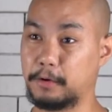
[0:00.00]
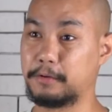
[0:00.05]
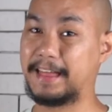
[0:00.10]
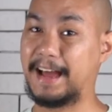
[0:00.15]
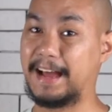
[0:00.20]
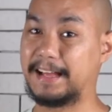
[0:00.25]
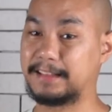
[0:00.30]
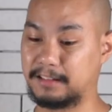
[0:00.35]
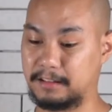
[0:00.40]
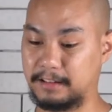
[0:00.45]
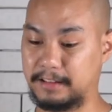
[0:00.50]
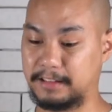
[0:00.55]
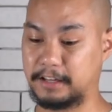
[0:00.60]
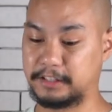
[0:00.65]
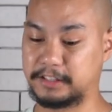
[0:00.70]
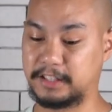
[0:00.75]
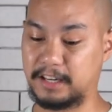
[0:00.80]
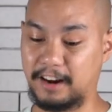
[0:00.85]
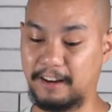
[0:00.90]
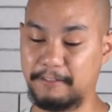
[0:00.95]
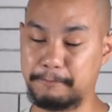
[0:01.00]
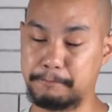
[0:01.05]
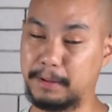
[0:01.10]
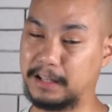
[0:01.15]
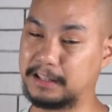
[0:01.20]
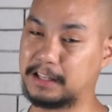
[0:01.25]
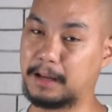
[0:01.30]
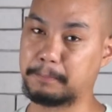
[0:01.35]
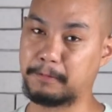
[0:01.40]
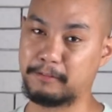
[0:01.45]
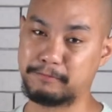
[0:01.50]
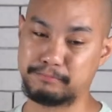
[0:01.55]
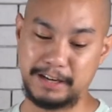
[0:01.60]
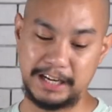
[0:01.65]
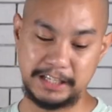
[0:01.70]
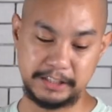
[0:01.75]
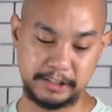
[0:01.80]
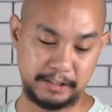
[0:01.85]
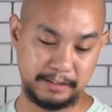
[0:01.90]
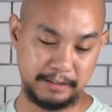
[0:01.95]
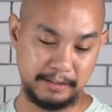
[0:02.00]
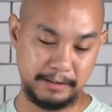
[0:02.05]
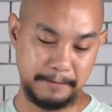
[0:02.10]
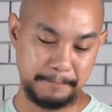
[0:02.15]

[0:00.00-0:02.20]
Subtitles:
that there's enough buildup of pressure